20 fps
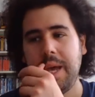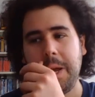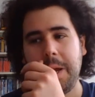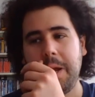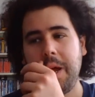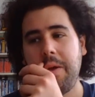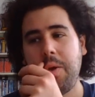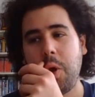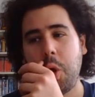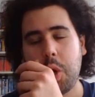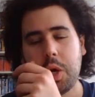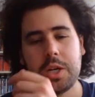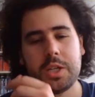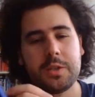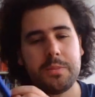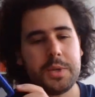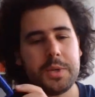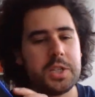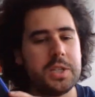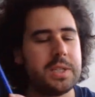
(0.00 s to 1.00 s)
And I heard
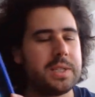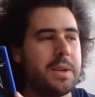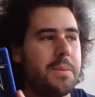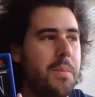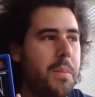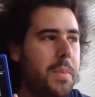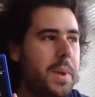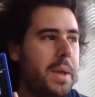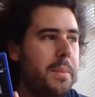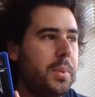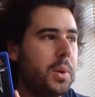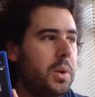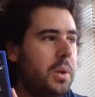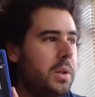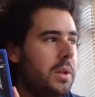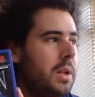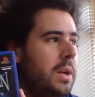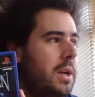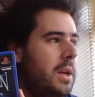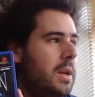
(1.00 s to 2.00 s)
especially some
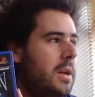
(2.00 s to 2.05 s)
people